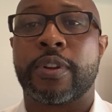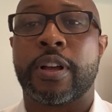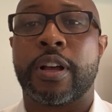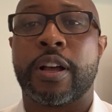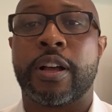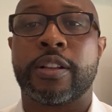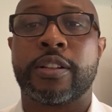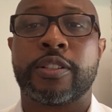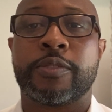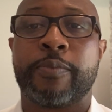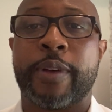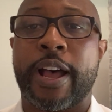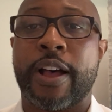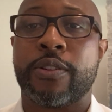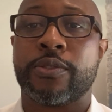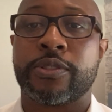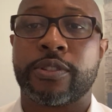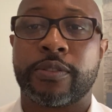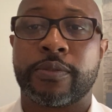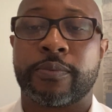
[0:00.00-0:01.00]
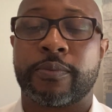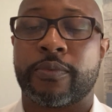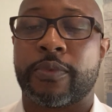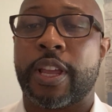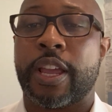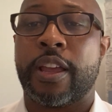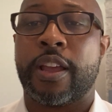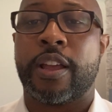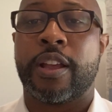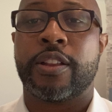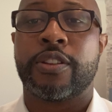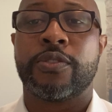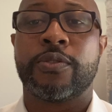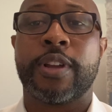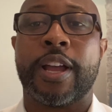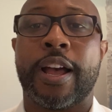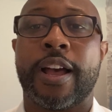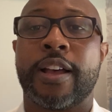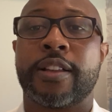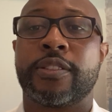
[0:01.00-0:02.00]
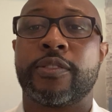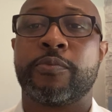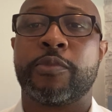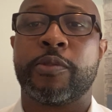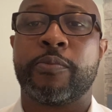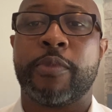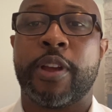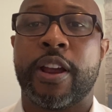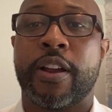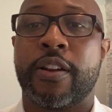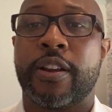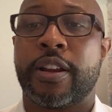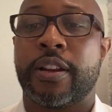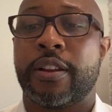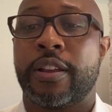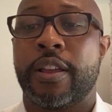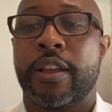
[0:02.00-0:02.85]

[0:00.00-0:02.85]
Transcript: a spouse and you guys have been married,